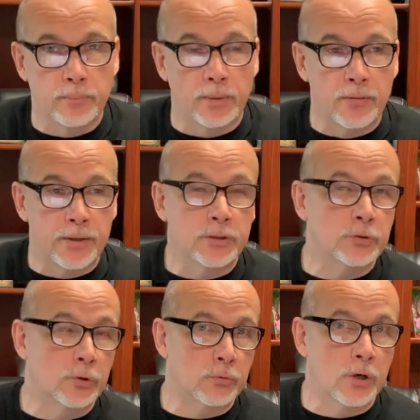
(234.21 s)
about things
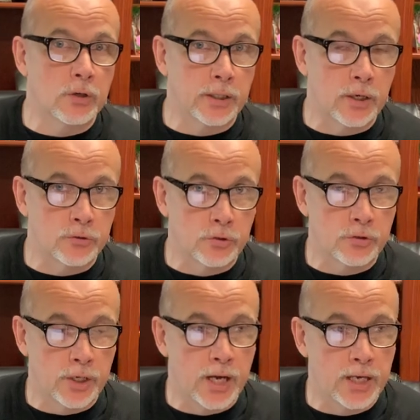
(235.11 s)
that are wrong in our
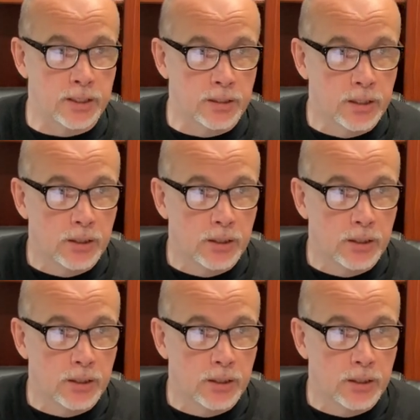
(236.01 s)
society,